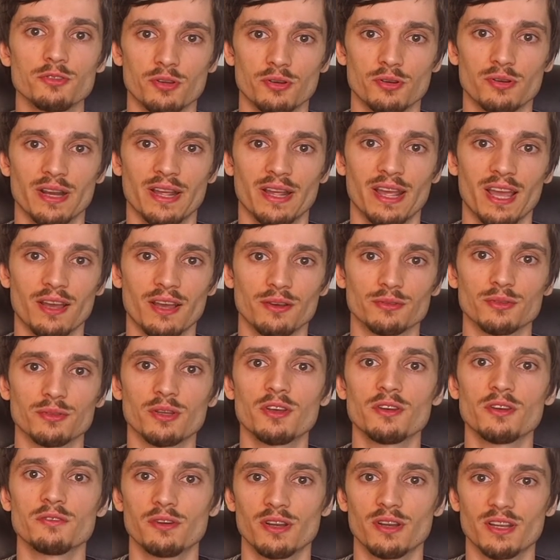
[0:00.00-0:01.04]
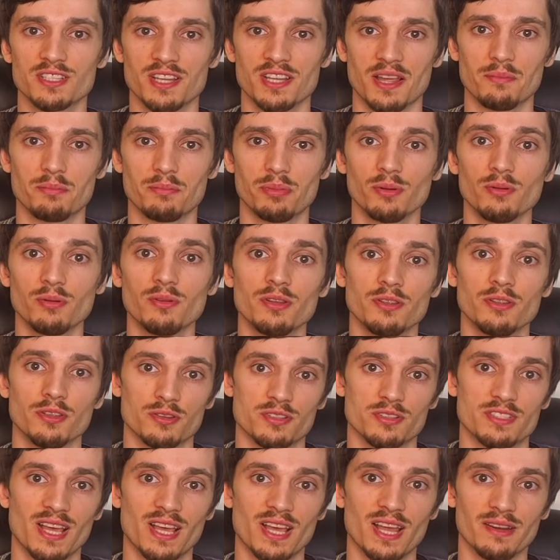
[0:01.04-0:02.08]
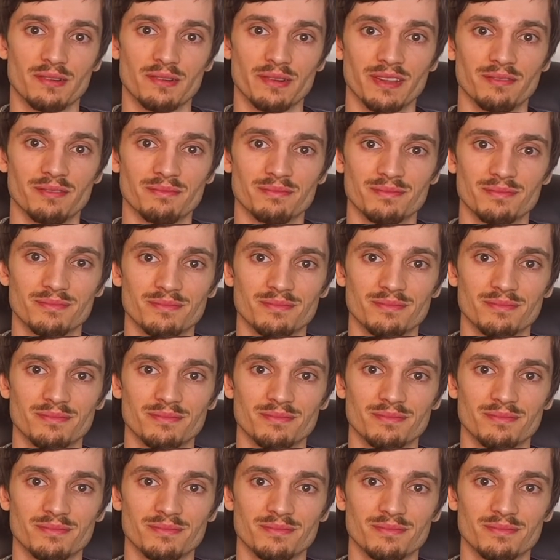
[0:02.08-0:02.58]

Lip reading: your account, for example, your salary.